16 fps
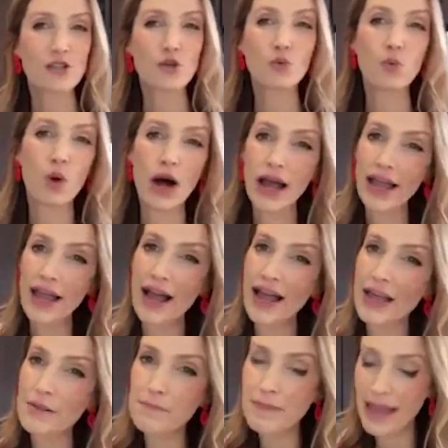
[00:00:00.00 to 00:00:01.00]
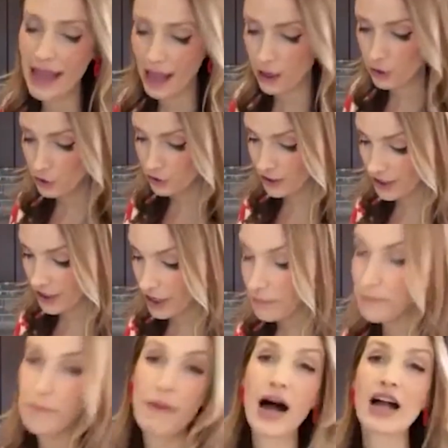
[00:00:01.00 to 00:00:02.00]
to why I am now
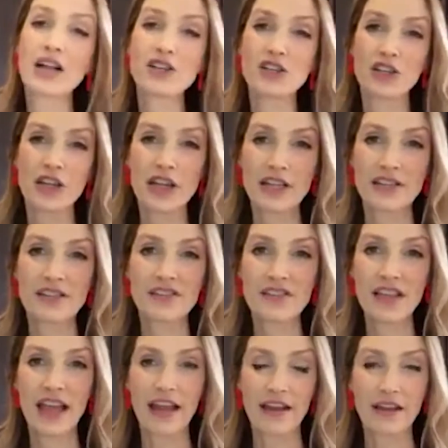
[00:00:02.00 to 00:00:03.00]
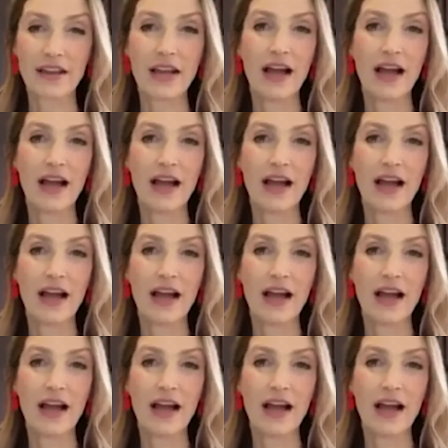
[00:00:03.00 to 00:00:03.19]
drinking matcha instead.